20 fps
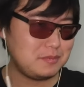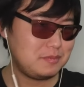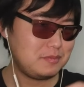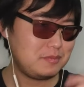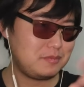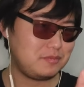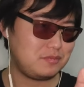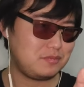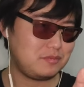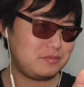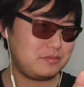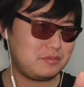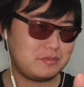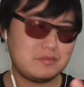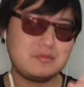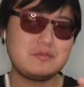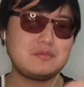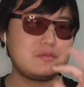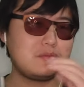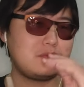
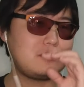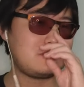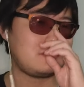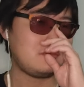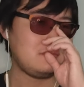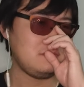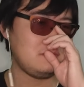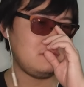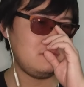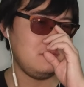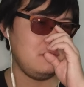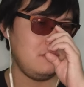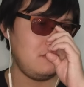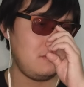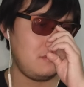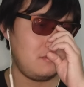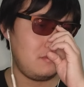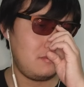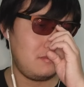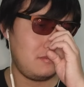
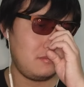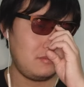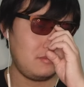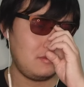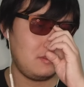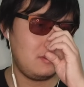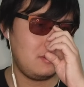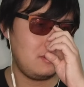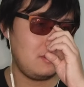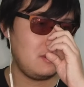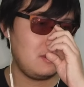No one is speaking in this clip.